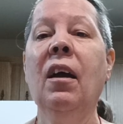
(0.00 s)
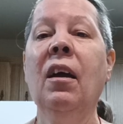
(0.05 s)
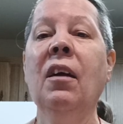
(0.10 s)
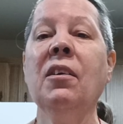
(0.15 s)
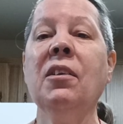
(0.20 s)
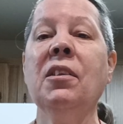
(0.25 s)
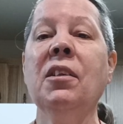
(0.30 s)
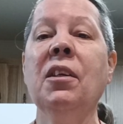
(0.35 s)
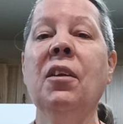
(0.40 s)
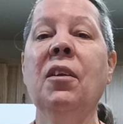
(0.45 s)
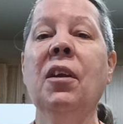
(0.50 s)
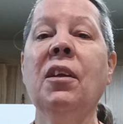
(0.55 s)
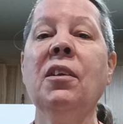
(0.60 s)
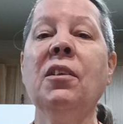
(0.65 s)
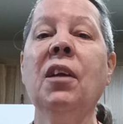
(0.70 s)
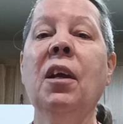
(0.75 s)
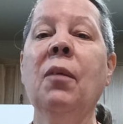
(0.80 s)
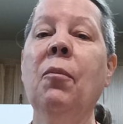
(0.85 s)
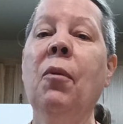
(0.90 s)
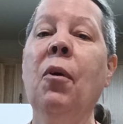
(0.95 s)
I'll see you
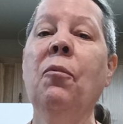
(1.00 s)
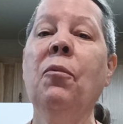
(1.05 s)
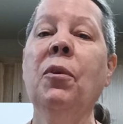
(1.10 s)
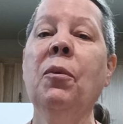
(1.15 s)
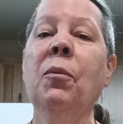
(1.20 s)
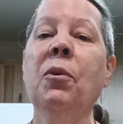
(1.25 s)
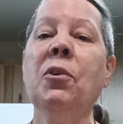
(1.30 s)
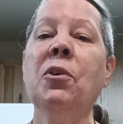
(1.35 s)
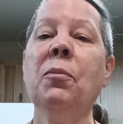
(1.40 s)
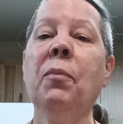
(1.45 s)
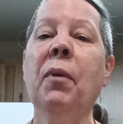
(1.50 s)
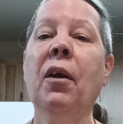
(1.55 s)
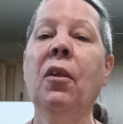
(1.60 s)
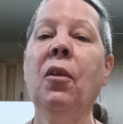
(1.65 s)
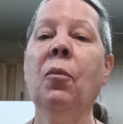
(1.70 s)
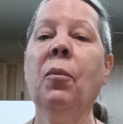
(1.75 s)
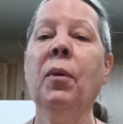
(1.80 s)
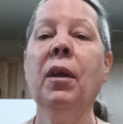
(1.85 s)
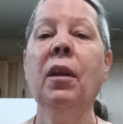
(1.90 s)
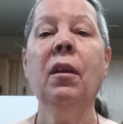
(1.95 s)
next time. Hopefully with some
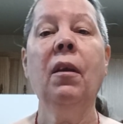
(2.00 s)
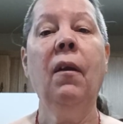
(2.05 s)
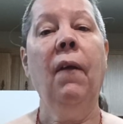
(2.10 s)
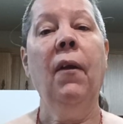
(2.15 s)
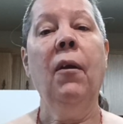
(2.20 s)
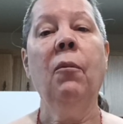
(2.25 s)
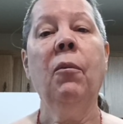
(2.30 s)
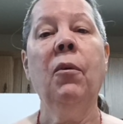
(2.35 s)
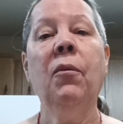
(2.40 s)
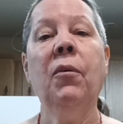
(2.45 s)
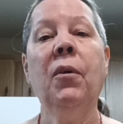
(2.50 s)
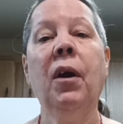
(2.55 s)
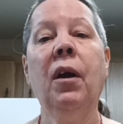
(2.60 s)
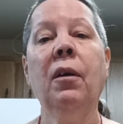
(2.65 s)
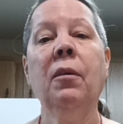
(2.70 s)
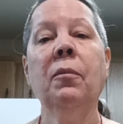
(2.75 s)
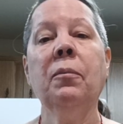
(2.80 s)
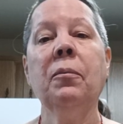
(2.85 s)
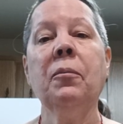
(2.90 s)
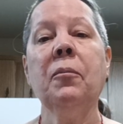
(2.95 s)
Halloween. We've
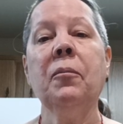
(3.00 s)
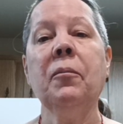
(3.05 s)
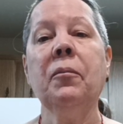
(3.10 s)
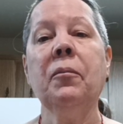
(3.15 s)
got